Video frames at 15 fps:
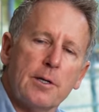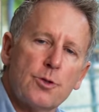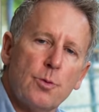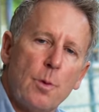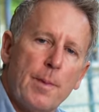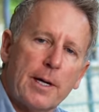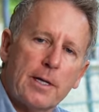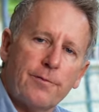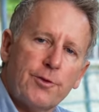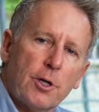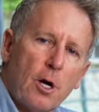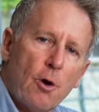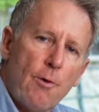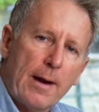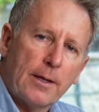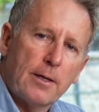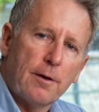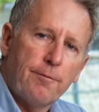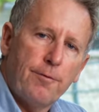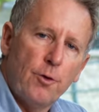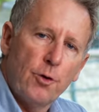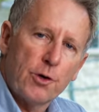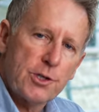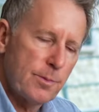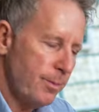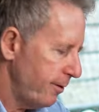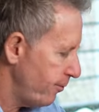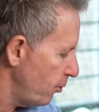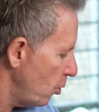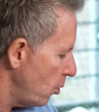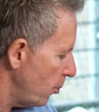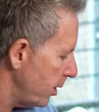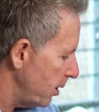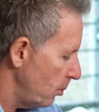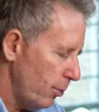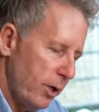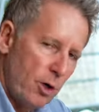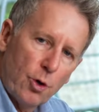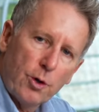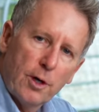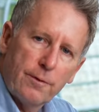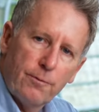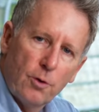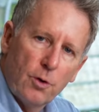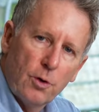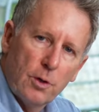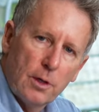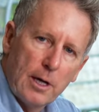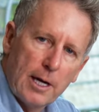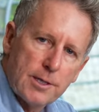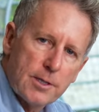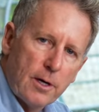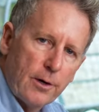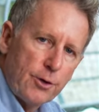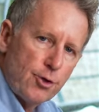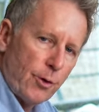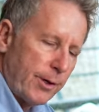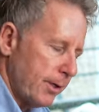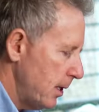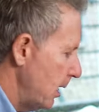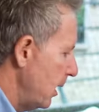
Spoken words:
So we might have to correct that first before we look at the SI joint.